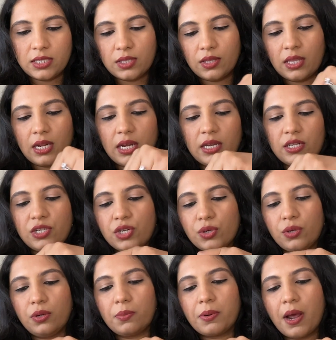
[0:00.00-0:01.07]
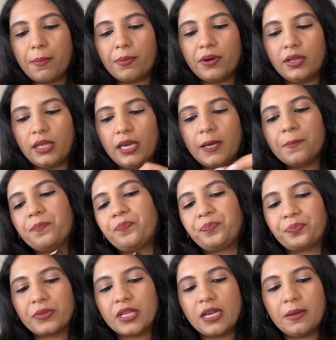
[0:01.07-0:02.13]
so that I can show you properly.
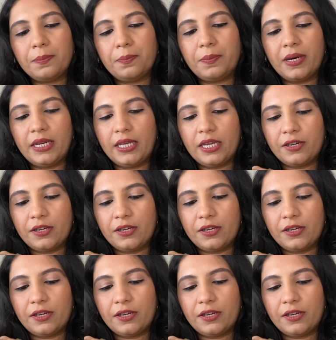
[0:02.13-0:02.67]
But